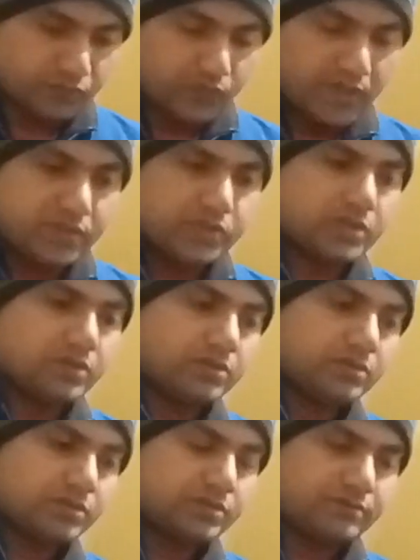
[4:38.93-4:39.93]
wage
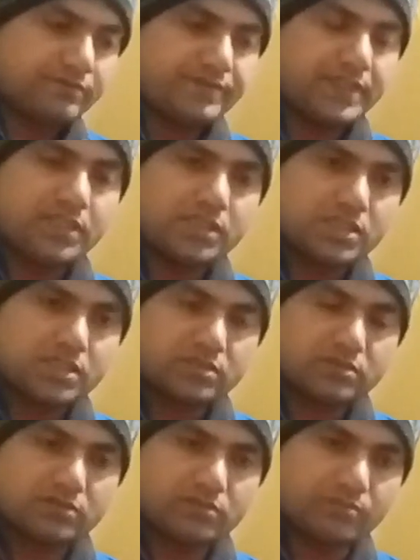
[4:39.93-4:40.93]
earners
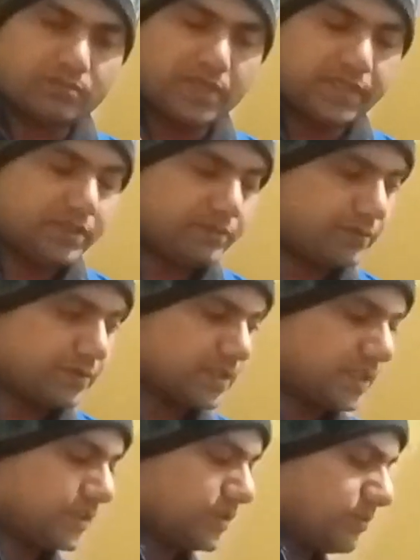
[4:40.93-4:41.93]
faced many different
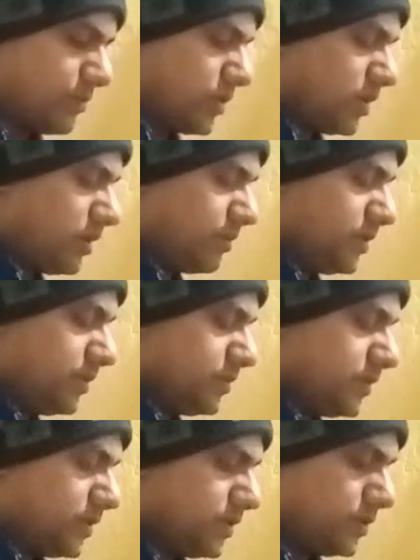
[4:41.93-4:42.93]
kinds of
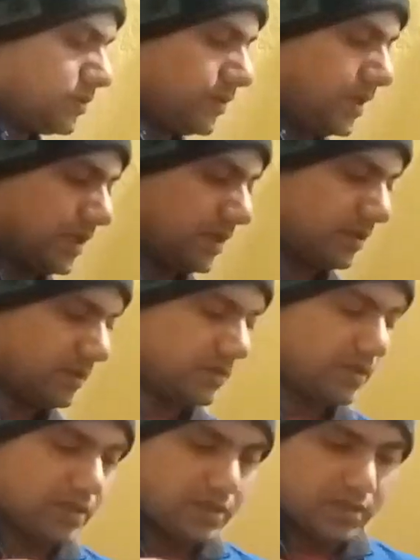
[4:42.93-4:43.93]
problems.
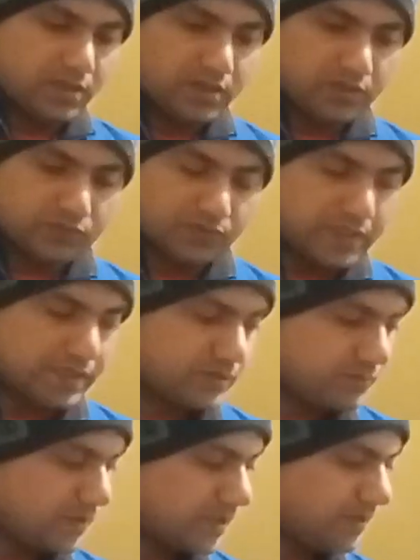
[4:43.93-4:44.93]
So
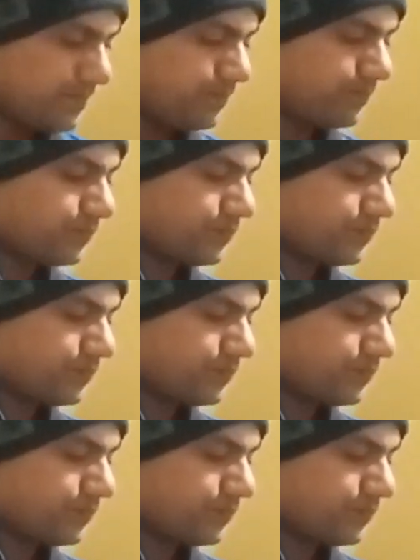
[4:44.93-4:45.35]
that's why